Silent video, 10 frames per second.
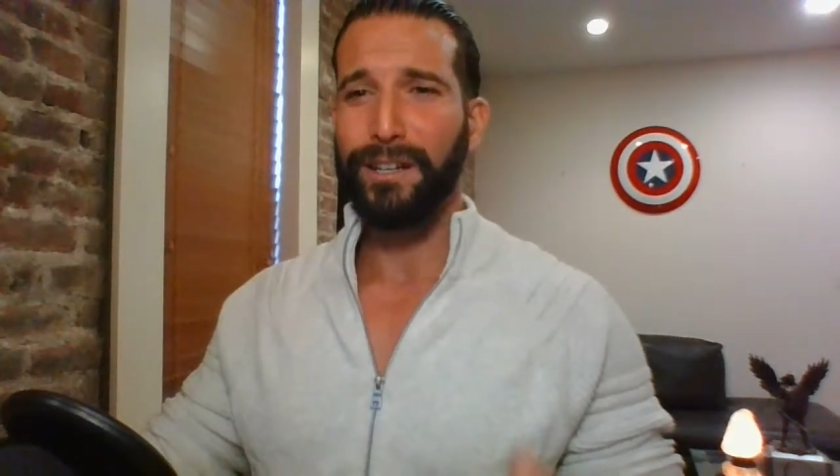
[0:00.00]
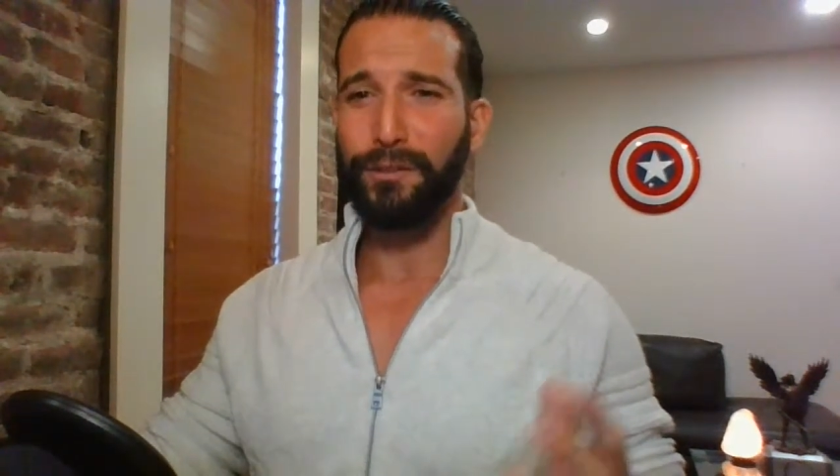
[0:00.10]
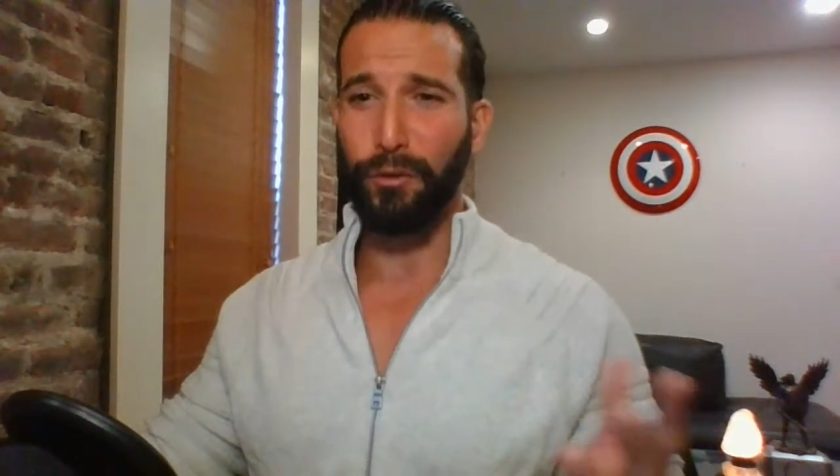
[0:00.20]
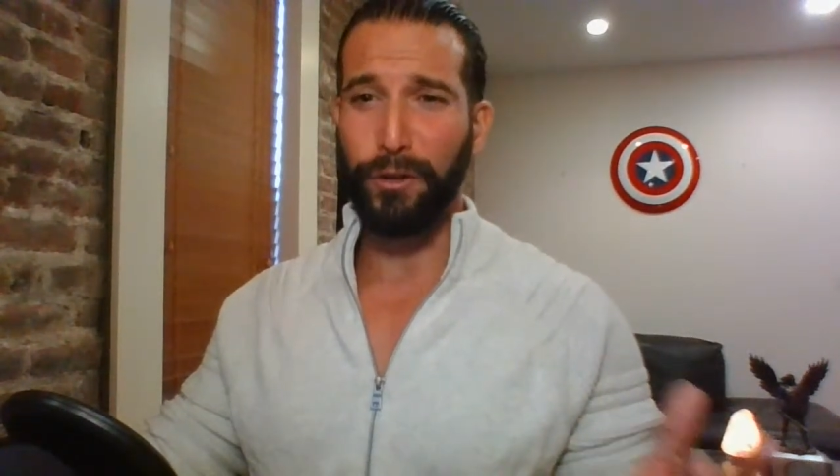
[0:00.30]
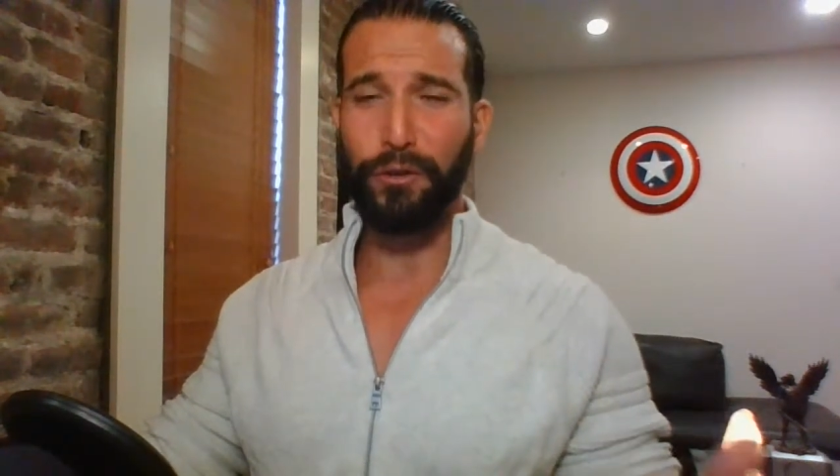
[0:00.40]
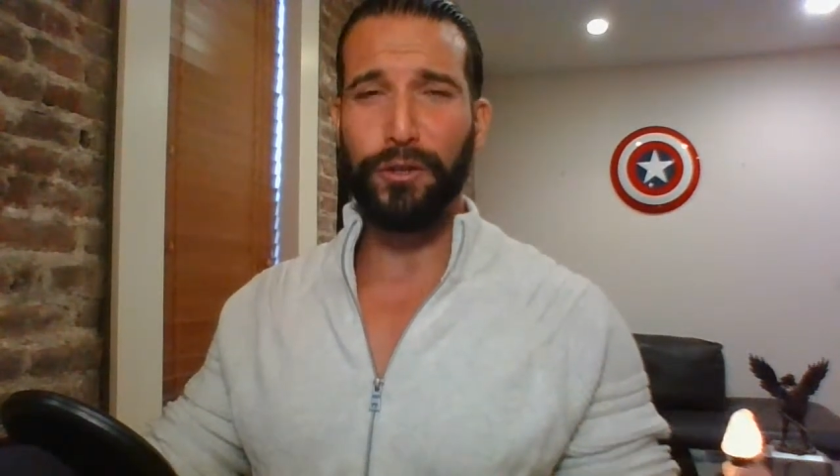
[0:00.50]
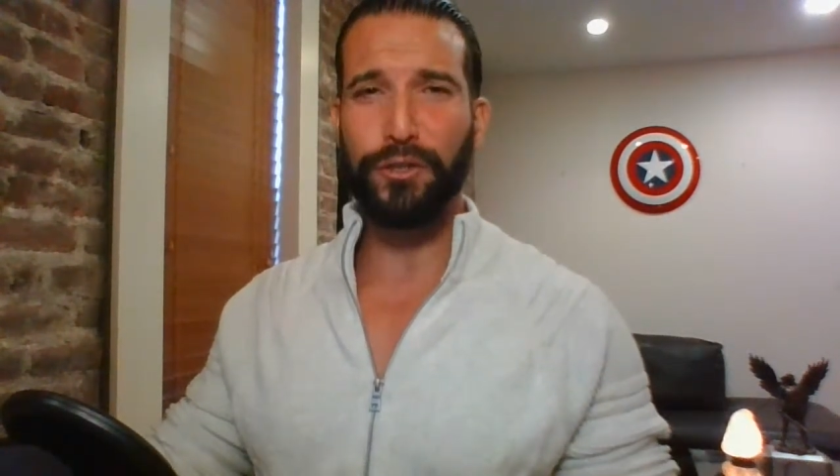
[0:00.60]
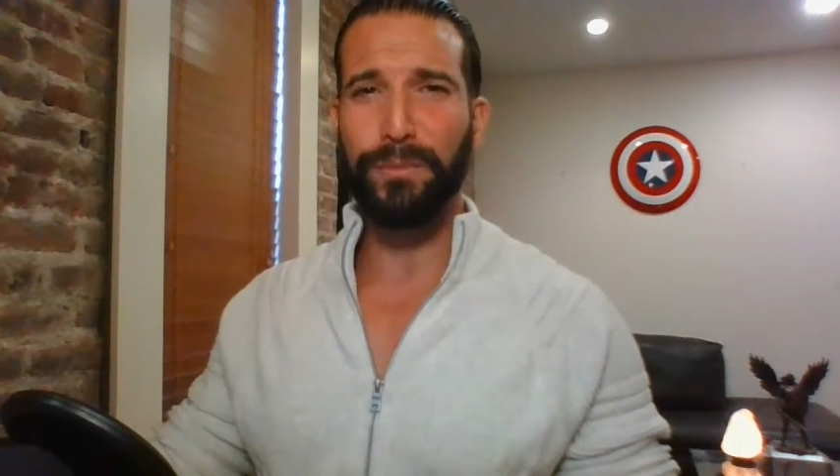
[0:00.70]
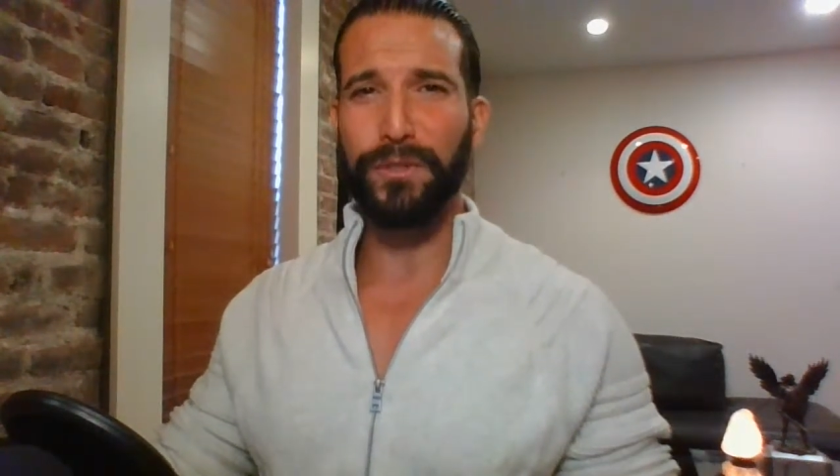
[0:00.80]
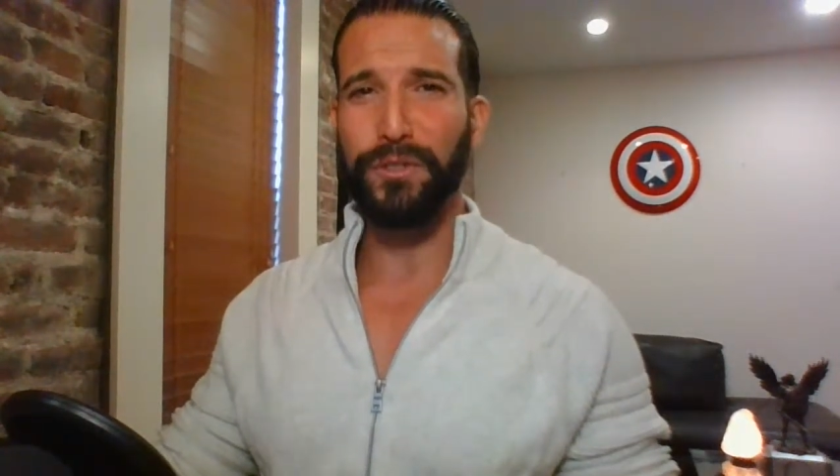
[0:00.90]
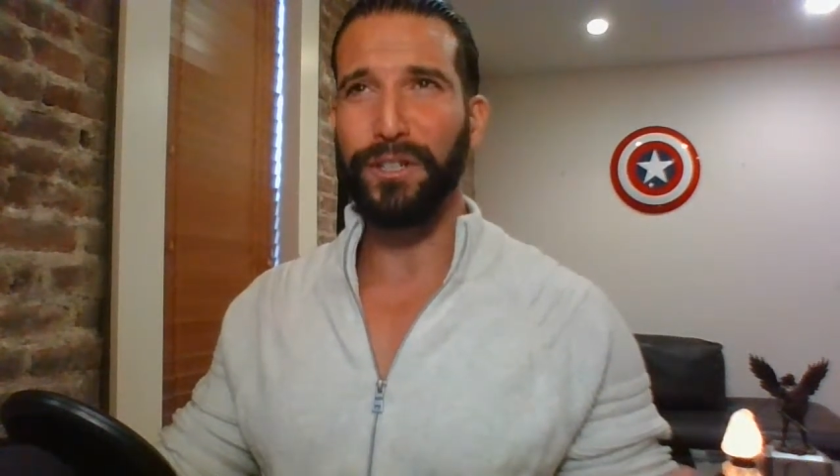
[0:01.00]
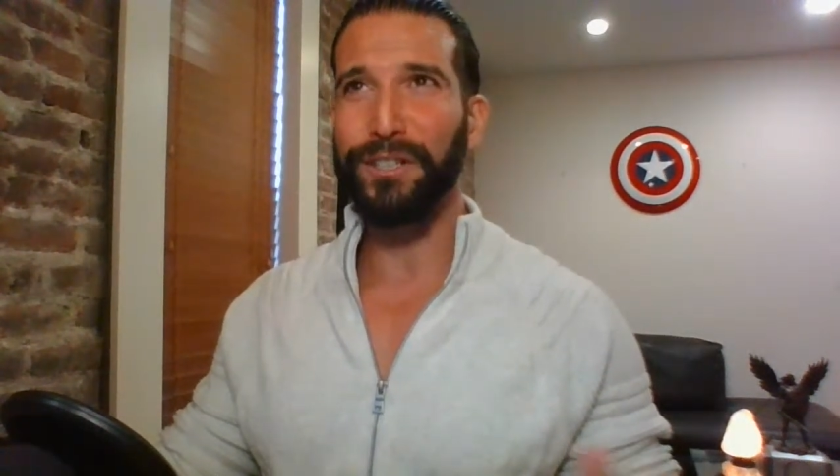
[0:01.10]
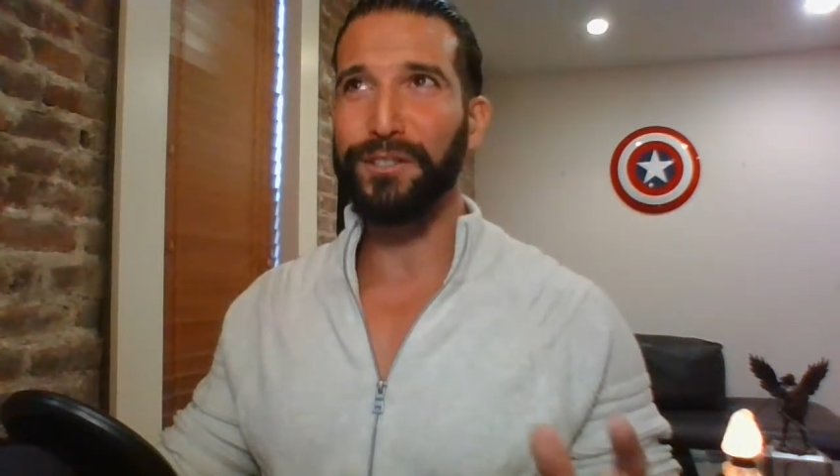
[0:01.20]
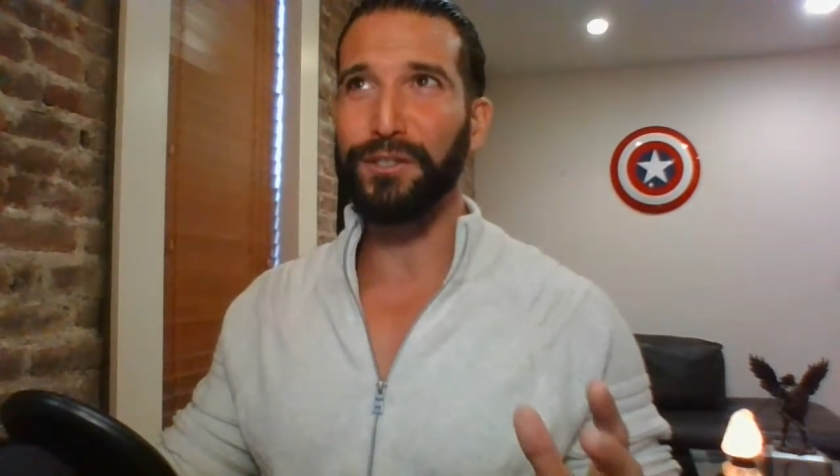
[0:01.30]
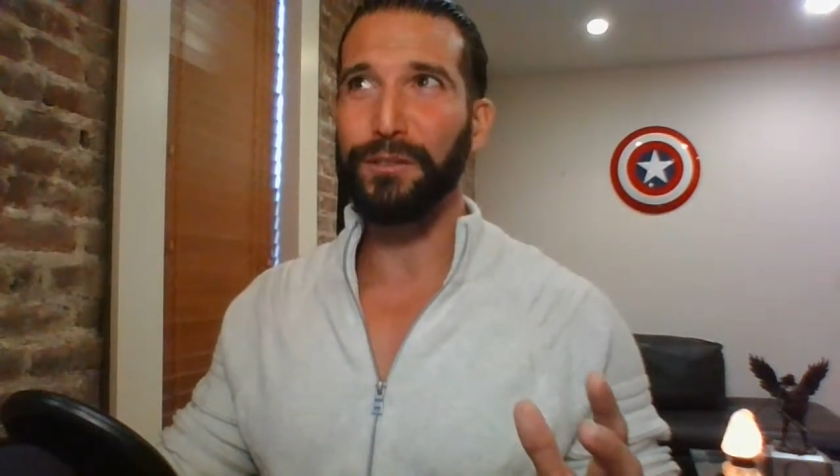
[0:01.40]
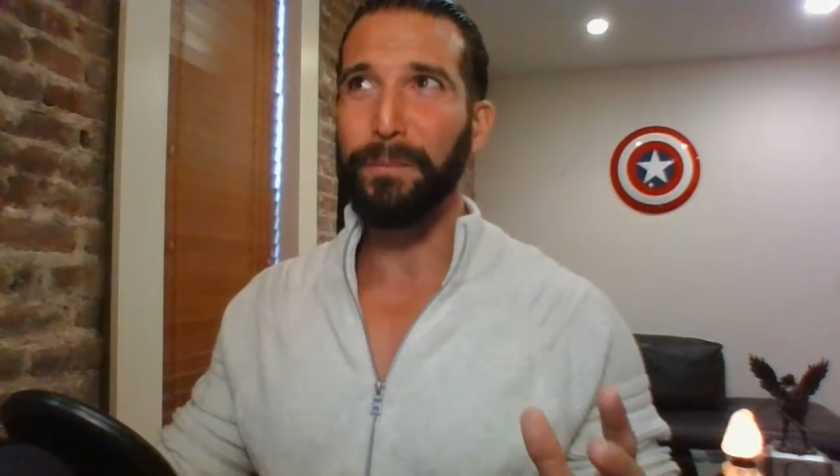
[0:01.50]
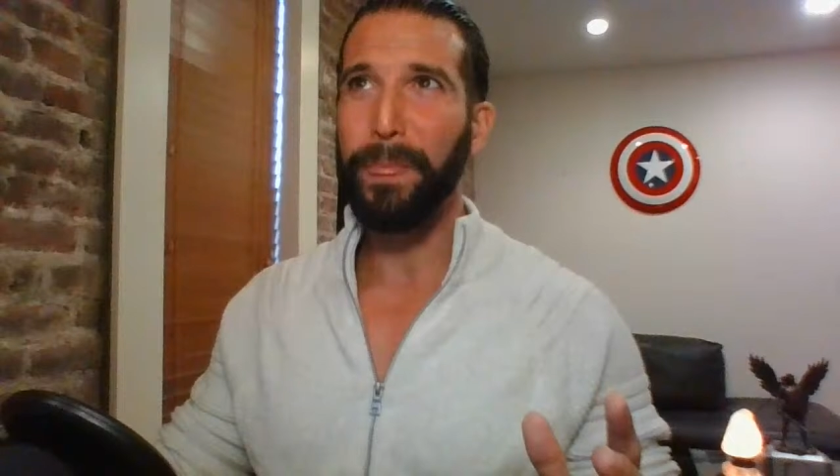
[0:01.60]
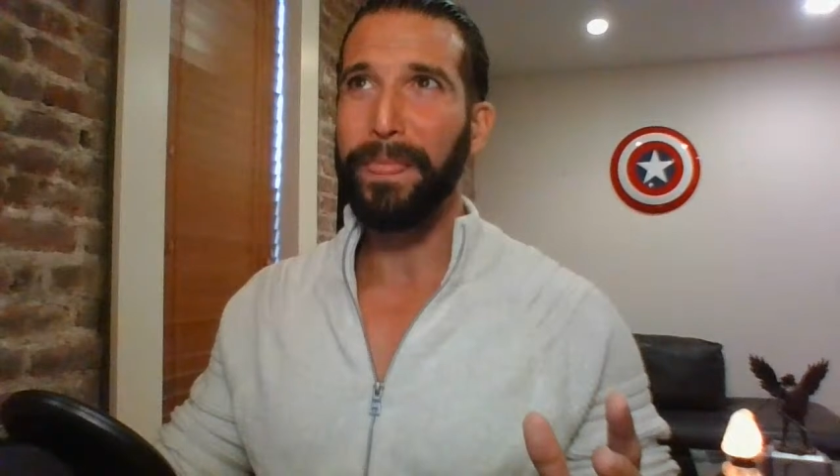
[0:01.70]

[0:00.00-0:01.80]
during Christmas because